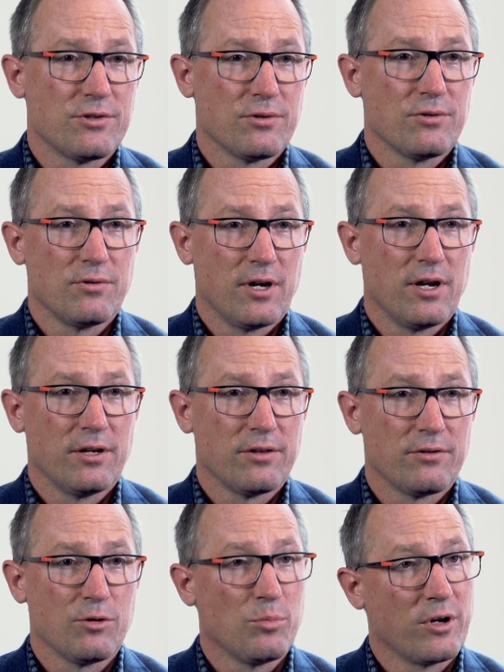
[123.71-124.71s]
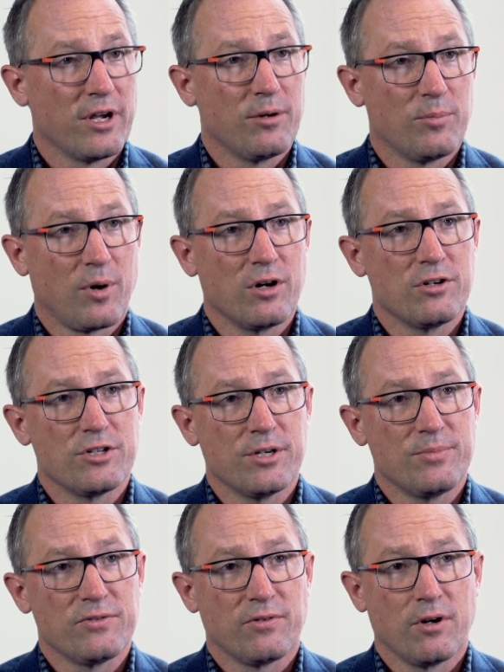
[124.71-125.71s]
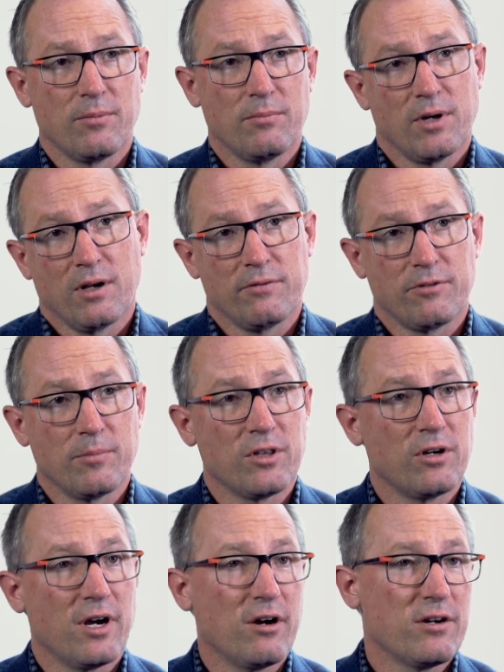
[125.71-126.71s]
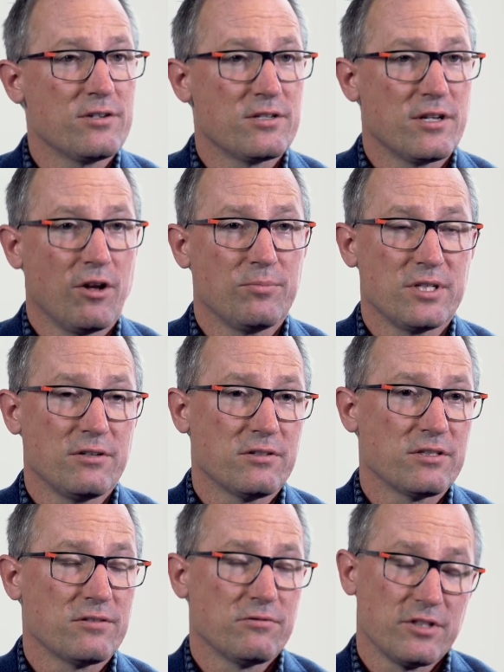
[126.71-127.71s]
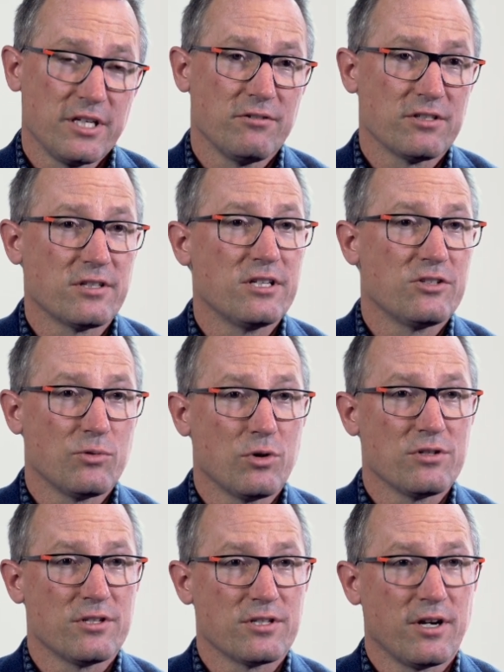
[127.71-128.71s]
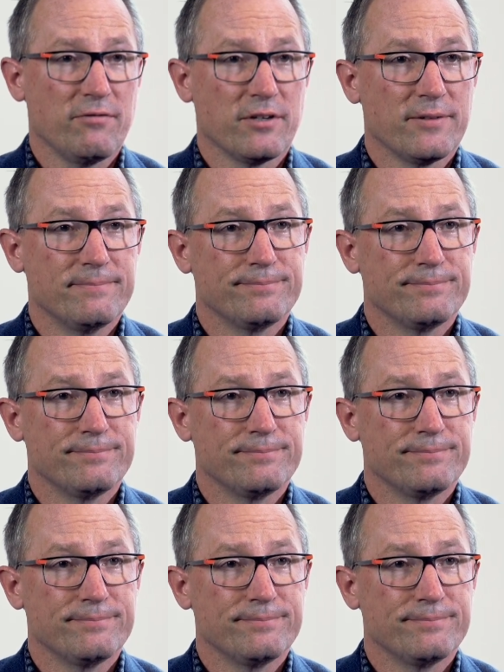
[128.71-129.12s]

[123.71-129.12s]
through bringing in partnerships from other areas to help de-risk these towards discovery.